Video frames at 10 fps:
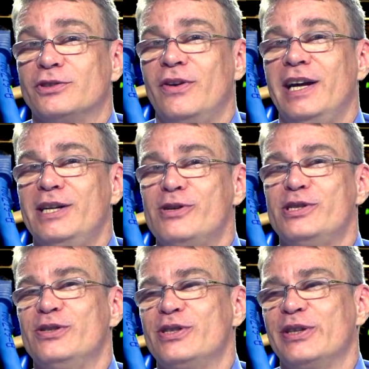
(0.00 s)
So
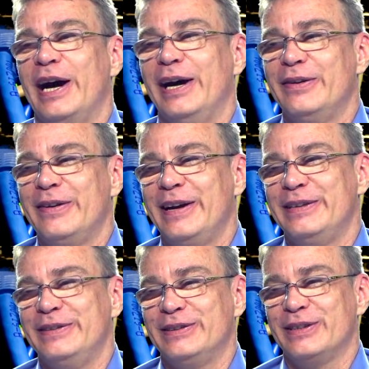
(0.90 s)
anyone using that
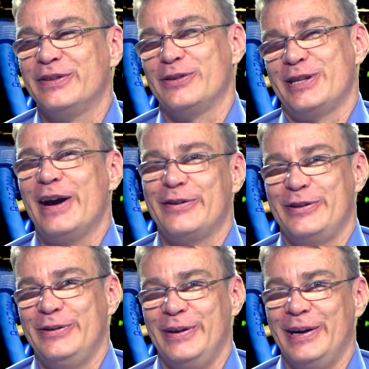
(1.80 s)
and using their tech
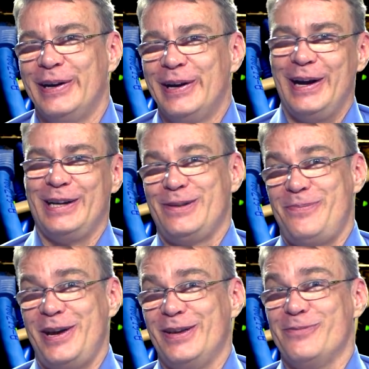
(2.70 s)
to do it has to
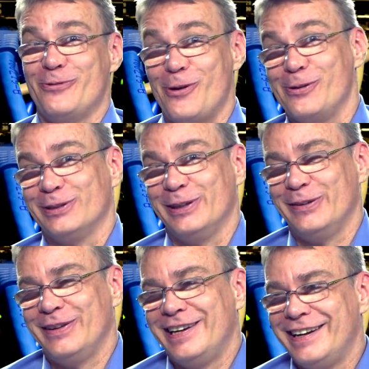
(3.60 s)
pay them a royalty.
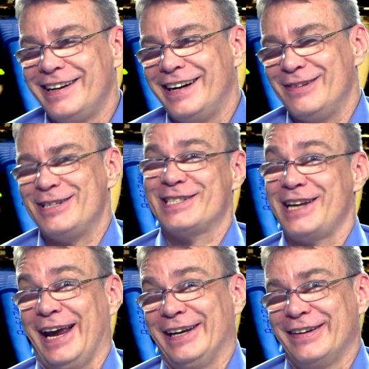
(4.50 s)
I'm just
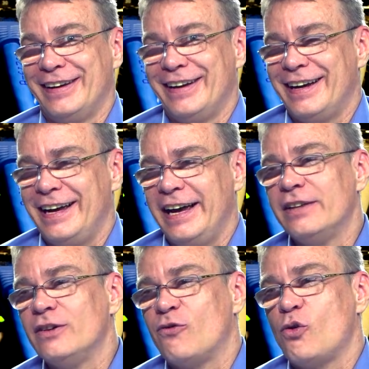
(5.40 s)
saying.
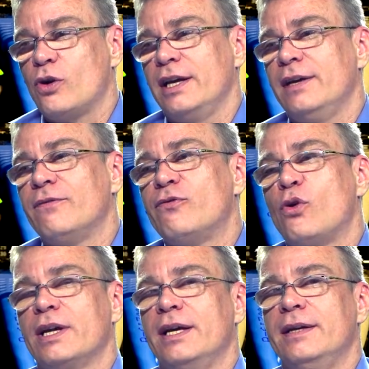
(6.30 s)
And the 40,
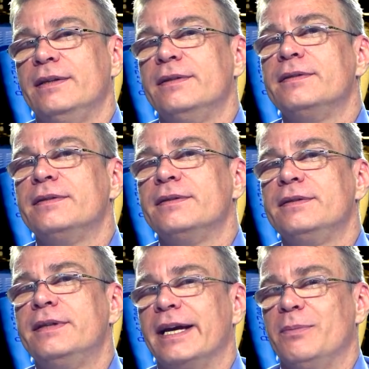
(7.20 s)
40
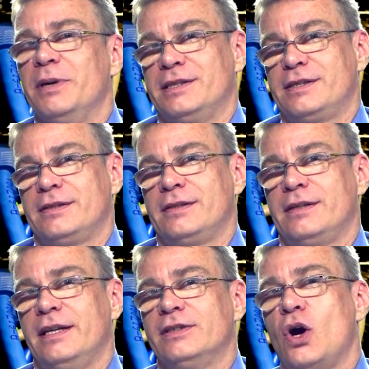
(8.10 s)
gigabits
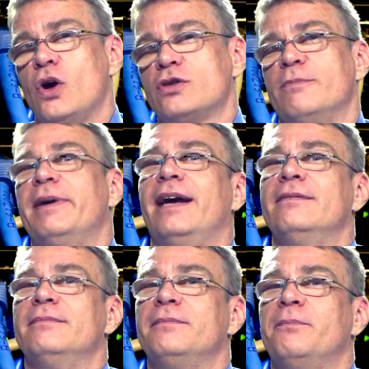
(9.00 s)
is also
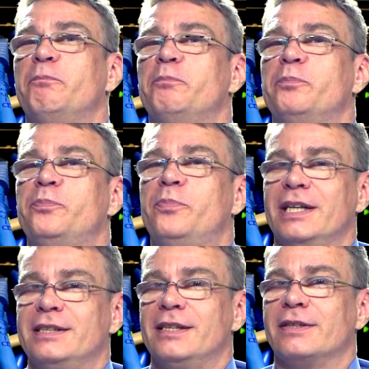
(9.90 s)
patented
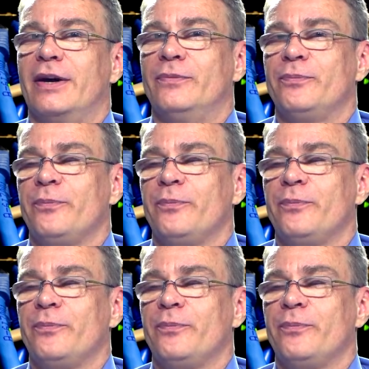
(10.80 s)
by Cisco.